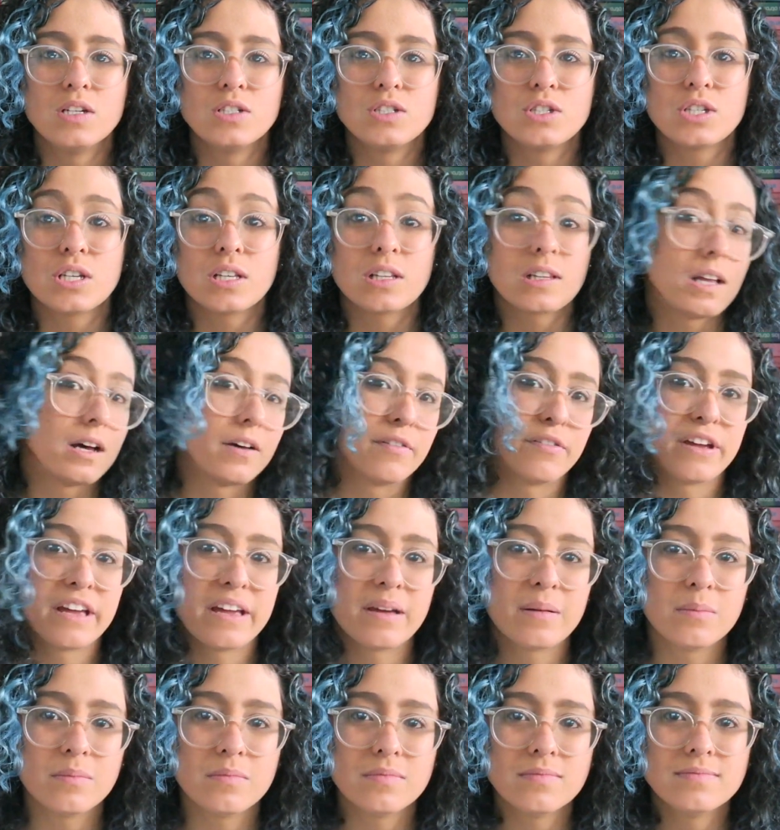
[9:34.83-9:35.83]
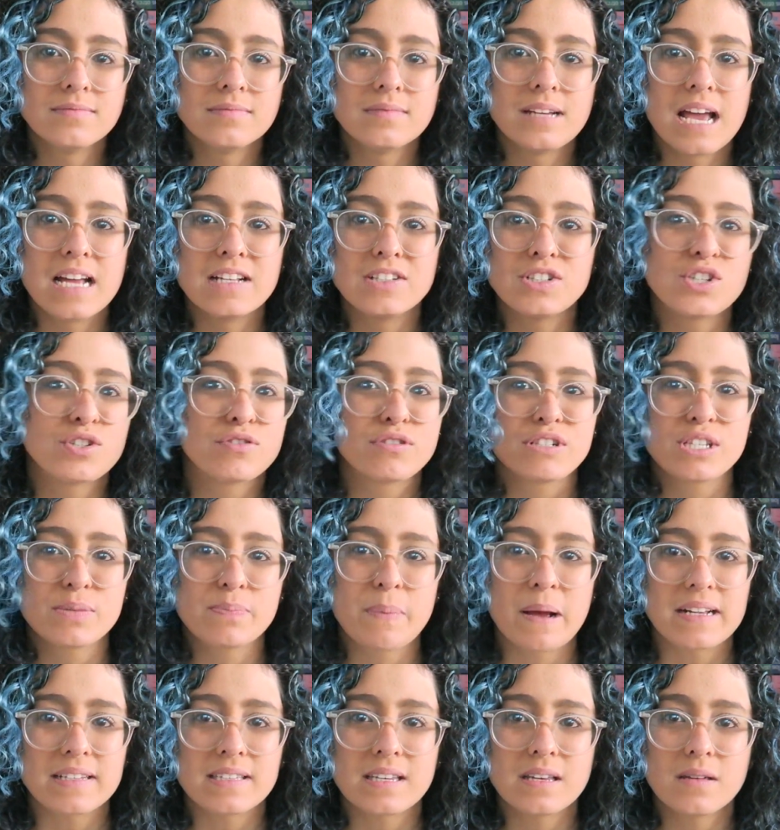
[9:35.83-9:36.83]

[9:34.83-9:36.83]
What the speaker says: to love him and to respect